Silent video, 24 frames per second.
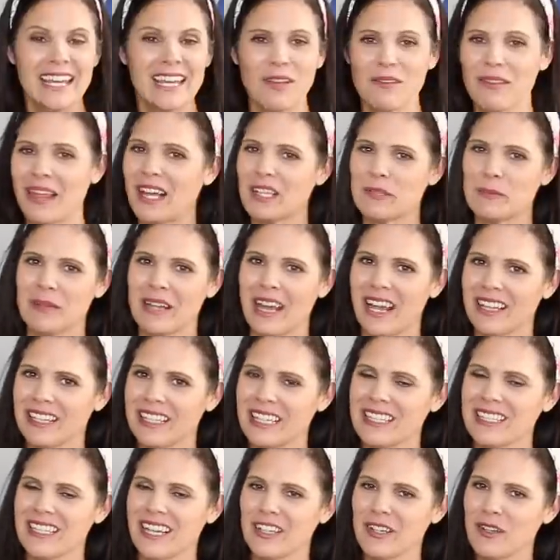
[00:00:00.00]
Now last but not
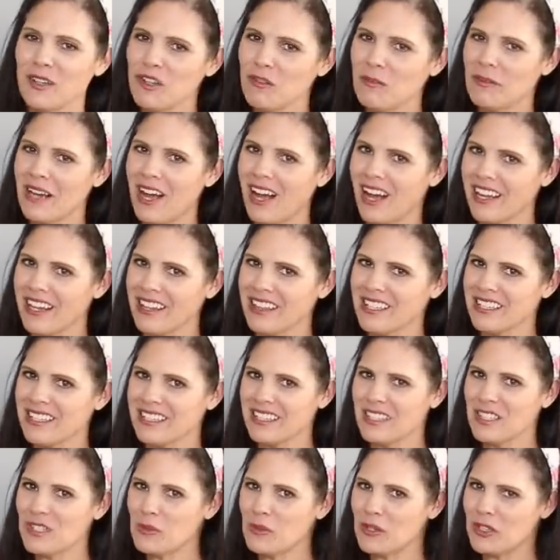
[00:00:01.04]
least, I know you've been eyeing this
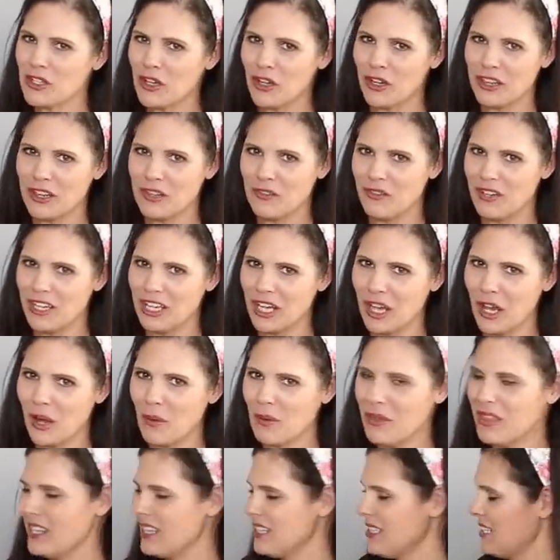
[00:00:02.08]
since we started the
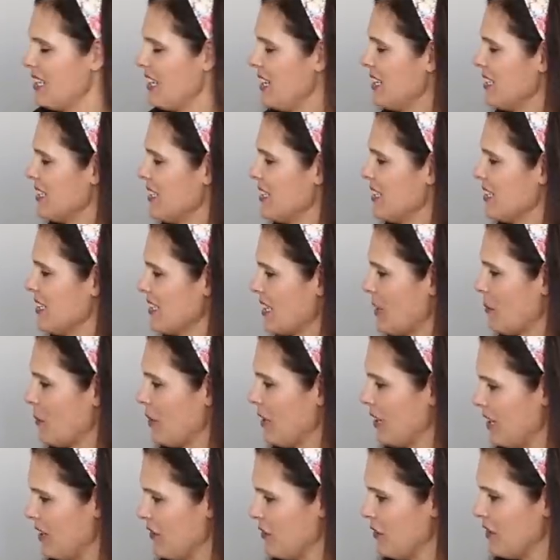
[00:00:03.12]
video. This is the
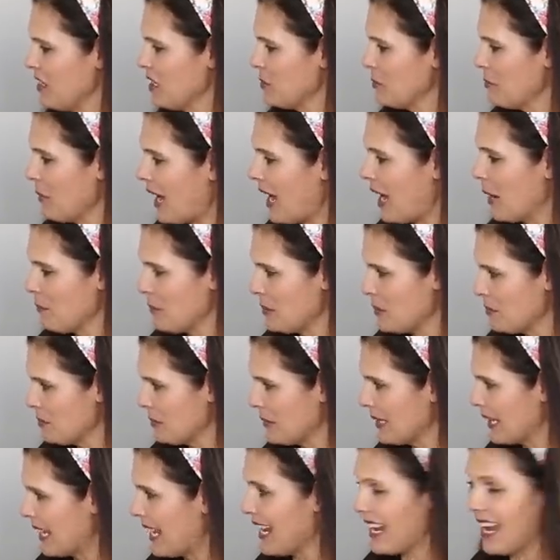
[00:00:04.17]
Summer Infant Pop and
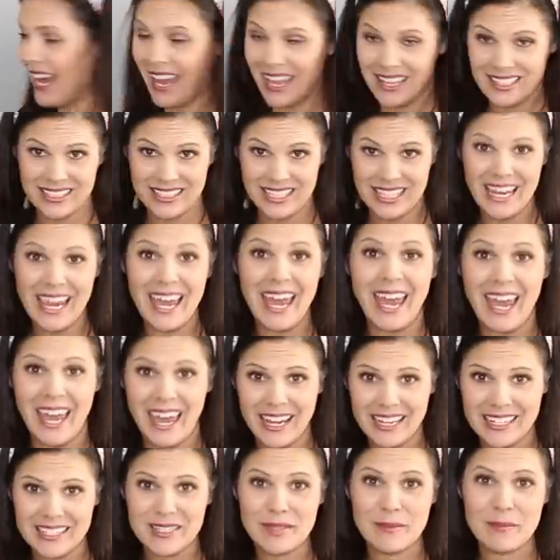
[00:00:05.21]
Play SE
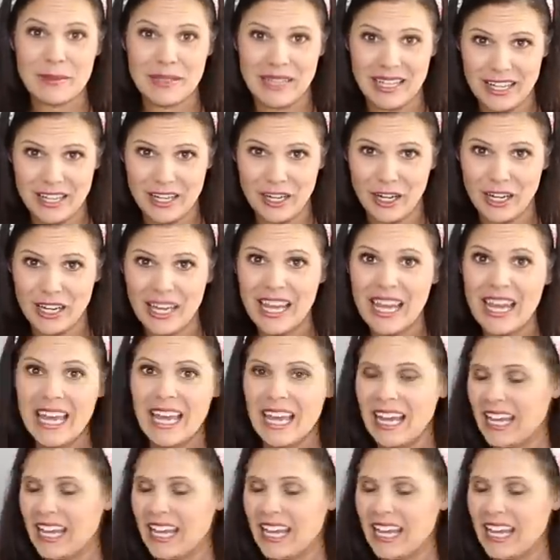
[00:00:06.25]
Hex Play Yard.